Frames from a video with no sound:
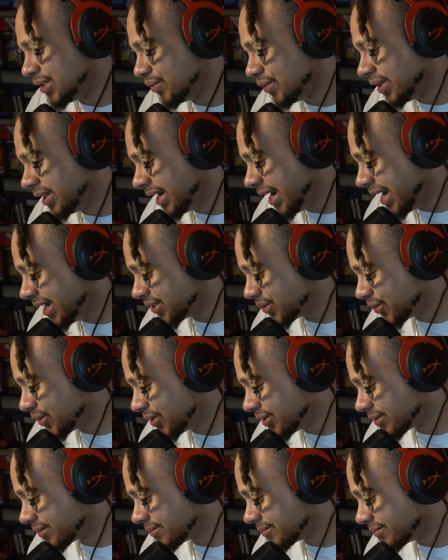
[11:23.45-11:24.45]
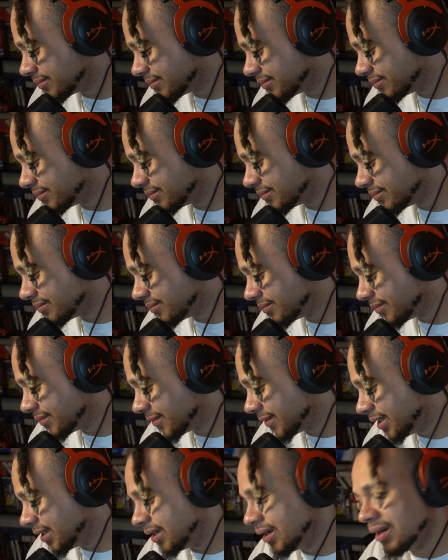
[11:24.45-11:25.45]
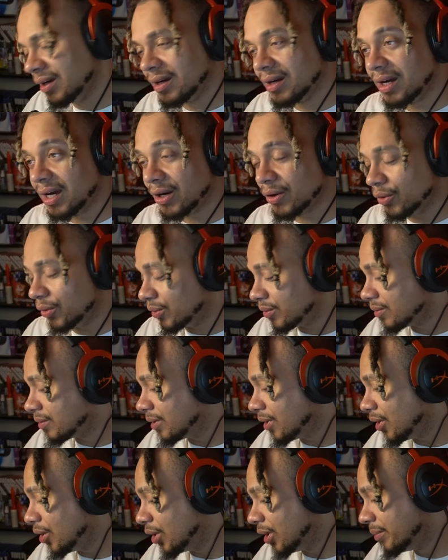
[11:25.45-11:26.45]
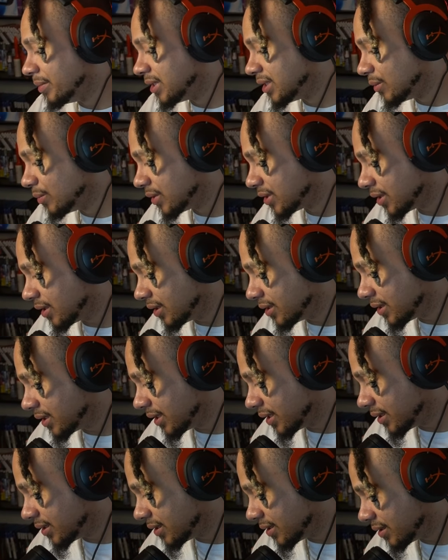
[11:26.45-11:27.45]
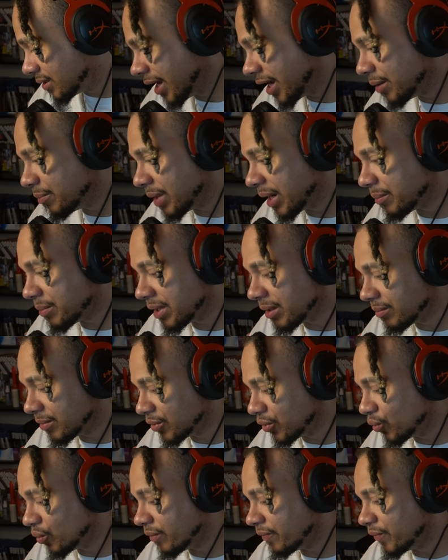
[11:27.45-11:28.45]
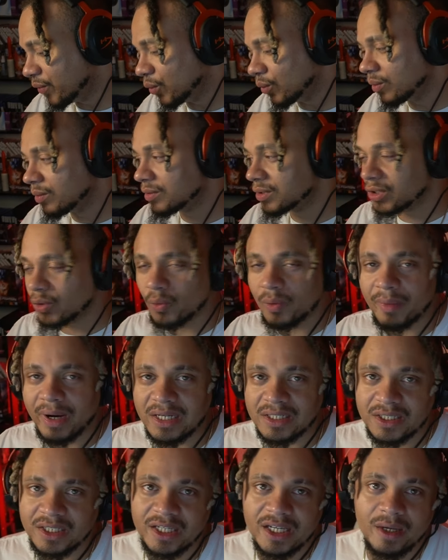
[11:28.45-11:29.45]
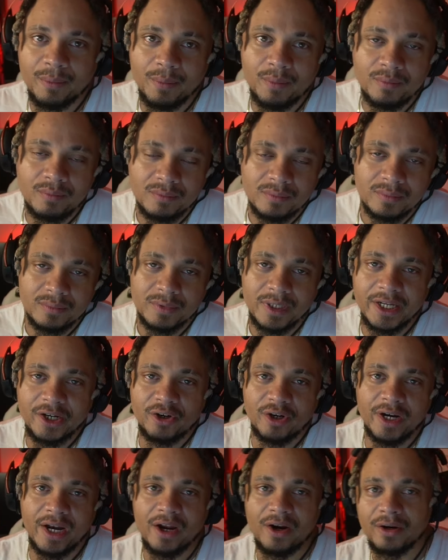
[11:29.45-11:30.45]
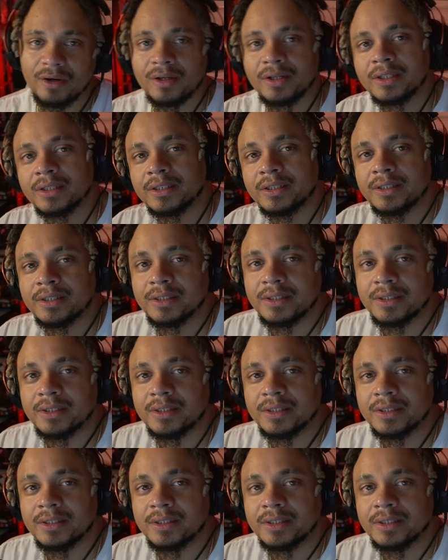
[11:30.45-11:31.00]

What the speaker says: Is he really that strong? I don't know. Oh, let me see what Sean says. Yeah, he might be able to do a few. So we might see him here and there.